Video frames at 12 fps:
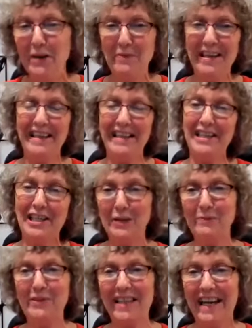Being the
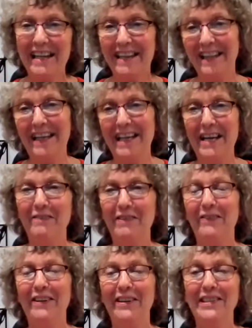cheapskate that I am,
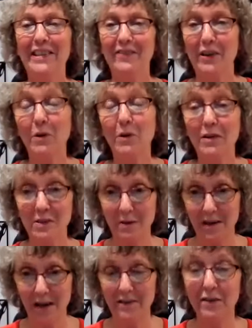I want to see if they work. So
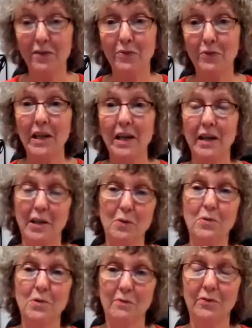I got the 3 and I
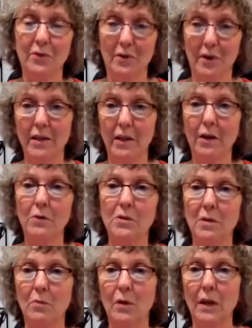used them for light
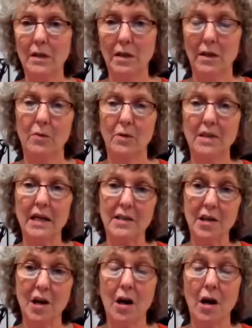loads. And what I did was
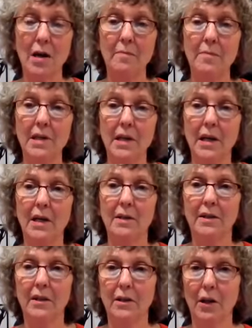I timed
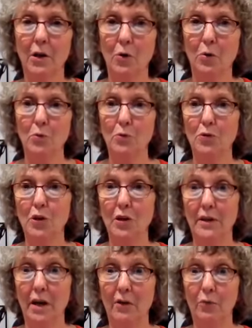the
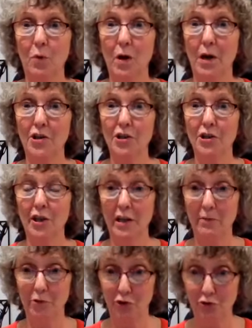loads of wash that
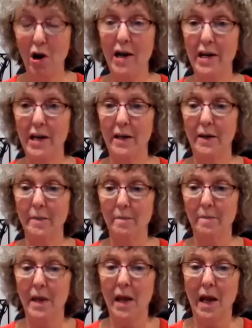I was drying.
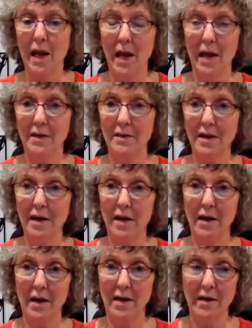And
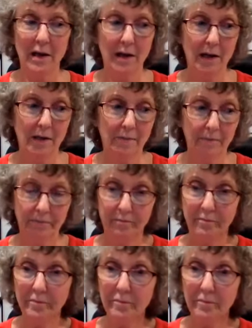I,